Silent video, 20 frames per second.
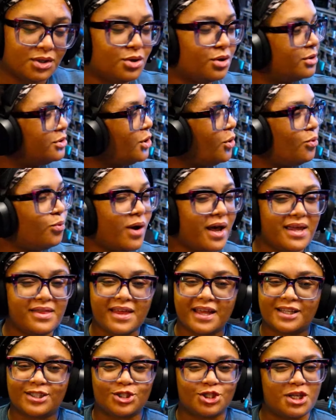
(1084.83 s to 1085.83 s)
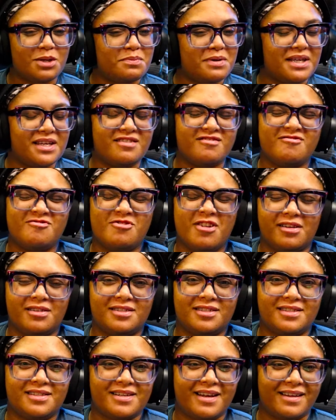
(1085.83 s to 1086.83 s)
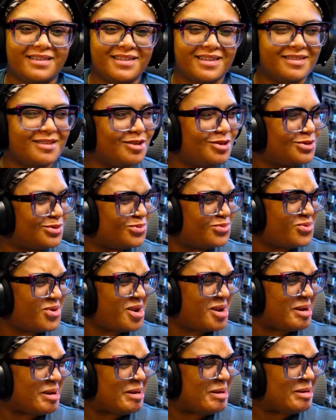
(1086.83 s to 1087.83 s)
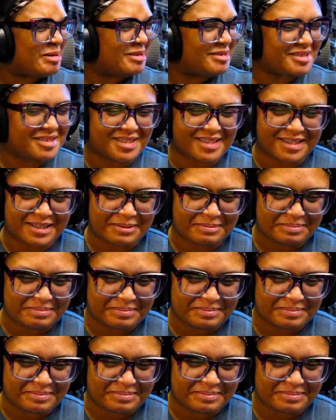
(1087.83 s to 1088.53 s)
The way that she be enunciating these words.